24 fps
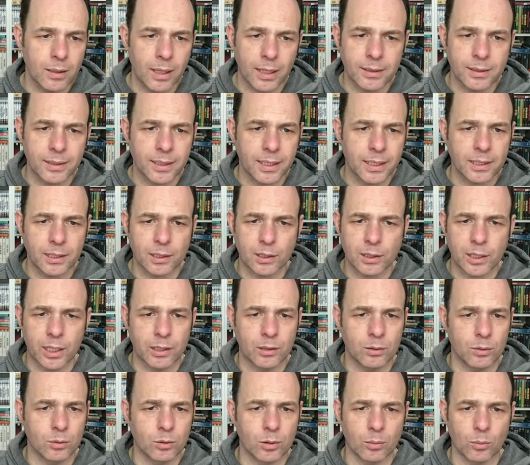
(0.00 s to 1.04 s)
Indicator
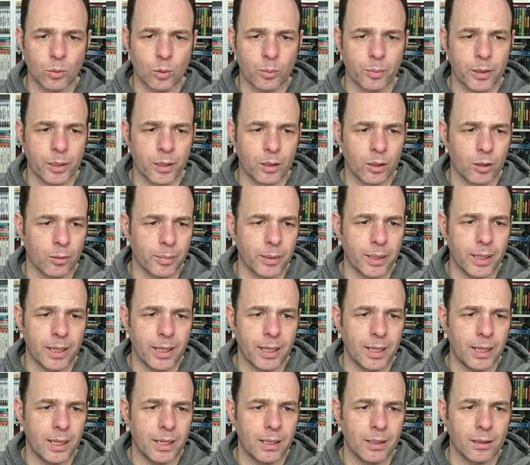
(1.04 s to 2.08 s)
titles, I'm not picking up
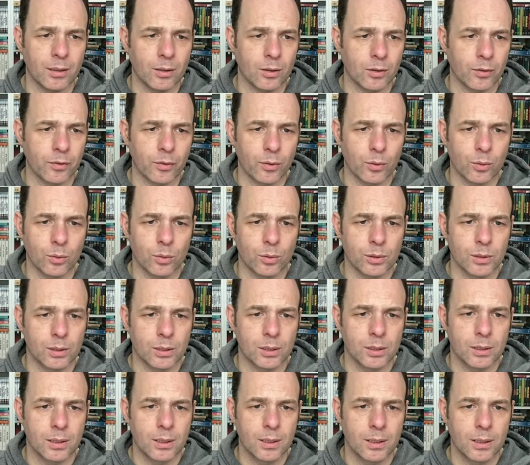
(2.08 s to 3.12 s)
any of
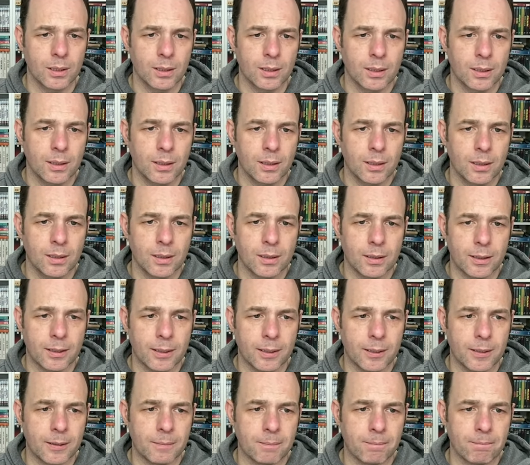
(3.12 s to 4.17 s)
those.
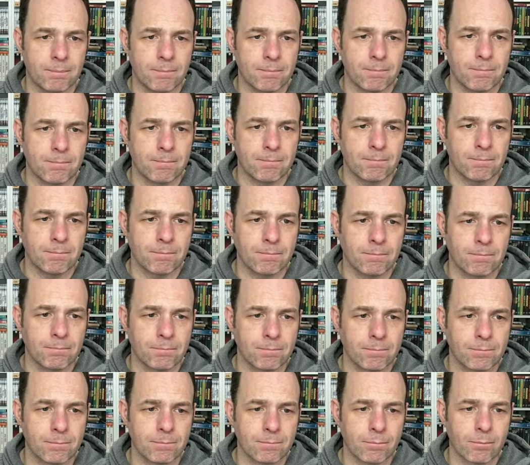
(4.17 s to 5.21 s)

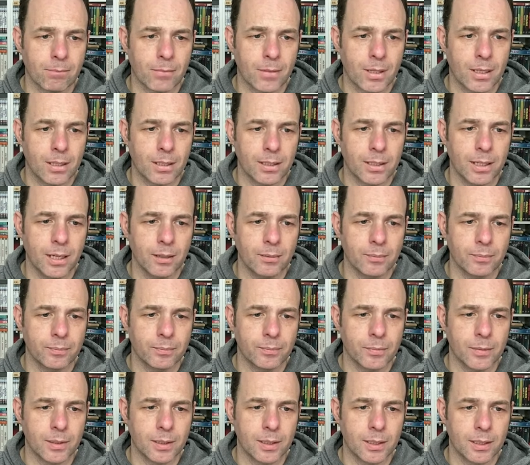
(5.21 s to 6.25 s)

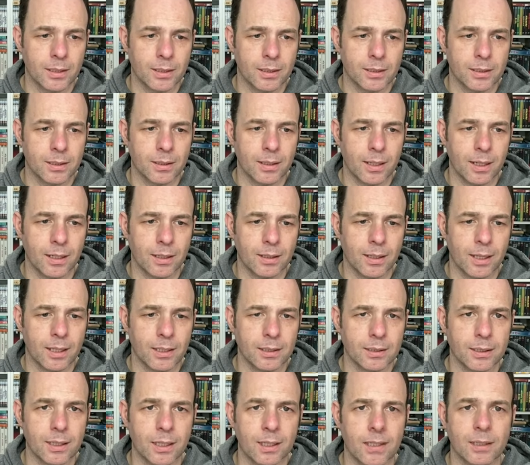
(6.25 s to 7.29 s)

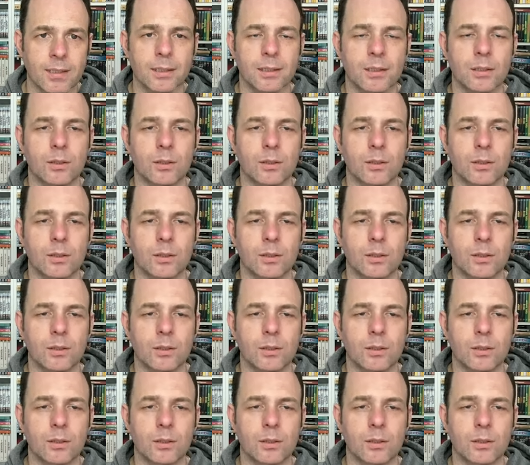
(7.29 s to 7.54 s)
That's it.